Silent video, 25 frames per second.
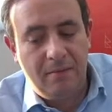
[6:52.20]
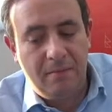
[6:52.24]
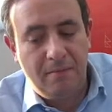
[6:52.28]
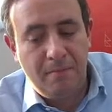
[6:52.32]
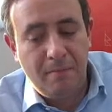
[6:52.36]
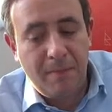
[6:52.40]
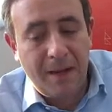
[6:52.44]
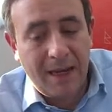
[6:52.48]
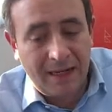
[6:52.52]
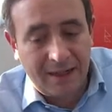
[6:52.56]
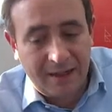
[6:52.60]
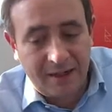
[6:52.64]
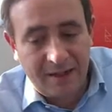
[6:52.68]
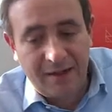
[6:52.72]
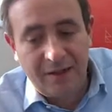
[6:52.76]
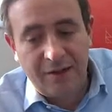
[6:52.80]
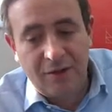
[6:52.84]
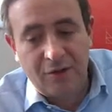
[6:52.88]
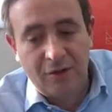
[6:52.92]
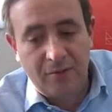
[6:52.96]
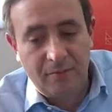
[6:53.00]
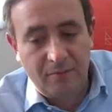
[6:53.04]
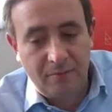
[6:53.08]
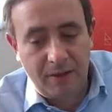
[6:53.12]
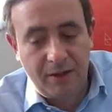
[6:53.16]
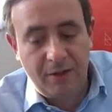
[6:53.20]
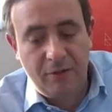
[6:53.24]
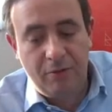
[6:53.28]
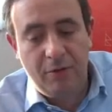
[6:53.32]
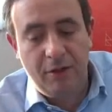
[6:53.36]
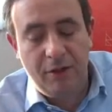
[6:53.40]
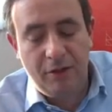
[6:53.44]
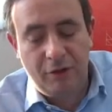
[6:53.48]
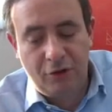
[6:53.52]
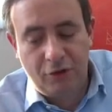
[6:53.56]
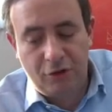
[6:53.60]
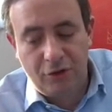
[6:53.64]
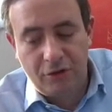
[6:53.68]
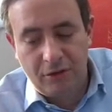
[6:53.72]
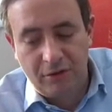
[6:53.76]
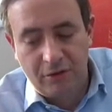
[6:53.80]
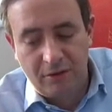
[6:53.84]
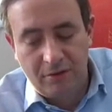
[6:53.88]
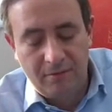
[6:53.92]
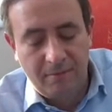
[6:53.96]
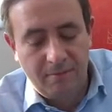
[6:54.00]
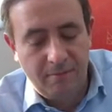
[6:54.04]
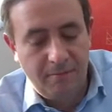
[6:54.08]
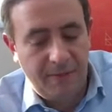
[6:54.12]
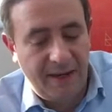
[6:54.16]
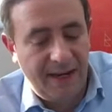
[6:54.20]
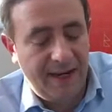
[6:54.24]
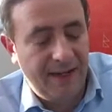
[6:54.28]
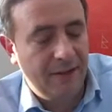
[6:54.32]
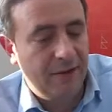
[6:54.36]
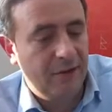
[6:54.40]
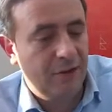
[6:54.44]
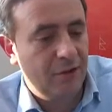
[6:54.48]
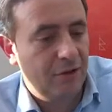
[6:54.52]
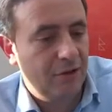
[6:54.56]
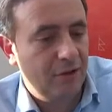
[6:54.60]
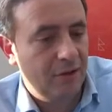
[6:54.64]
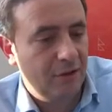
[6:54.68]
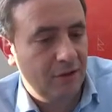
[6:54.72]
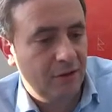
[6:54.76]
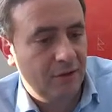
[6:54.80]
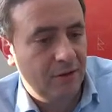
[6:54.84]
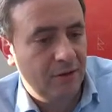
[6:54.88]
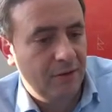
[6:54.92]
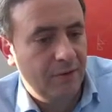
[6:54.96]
mechanism by which banks